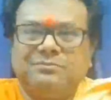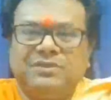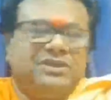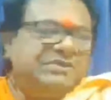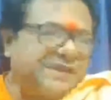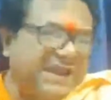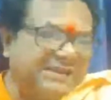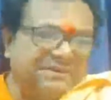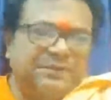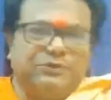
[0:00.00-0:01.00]
these
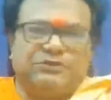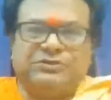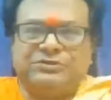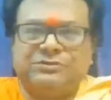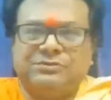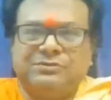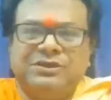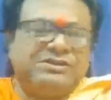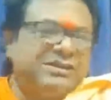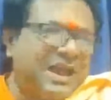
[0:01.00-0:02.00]
attributes,
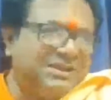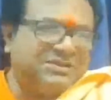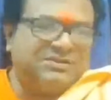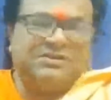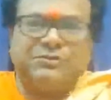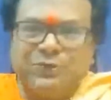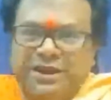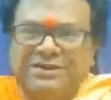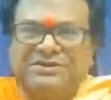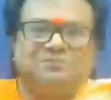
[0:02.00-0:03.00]
this lust, this
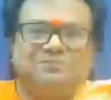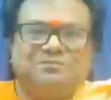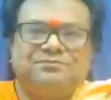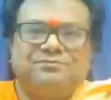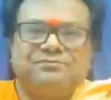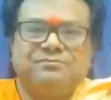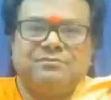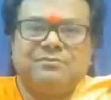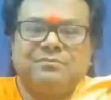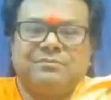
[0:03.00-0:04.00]
greed,
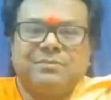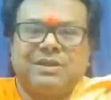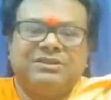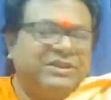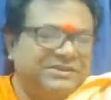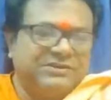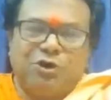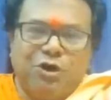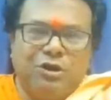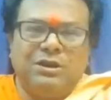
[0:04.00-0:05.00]
this is
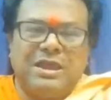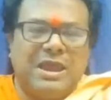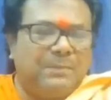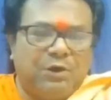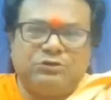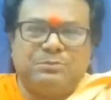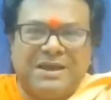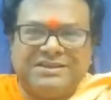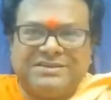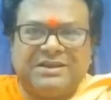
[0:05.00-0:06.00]
all about
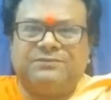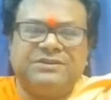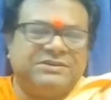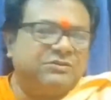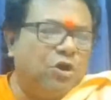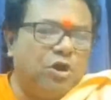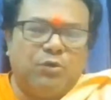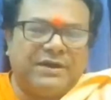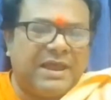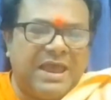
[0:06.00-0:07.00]
myself, this is all
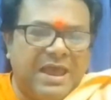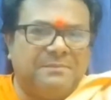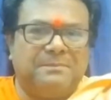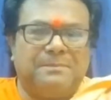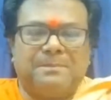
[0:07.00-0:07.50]
what I am.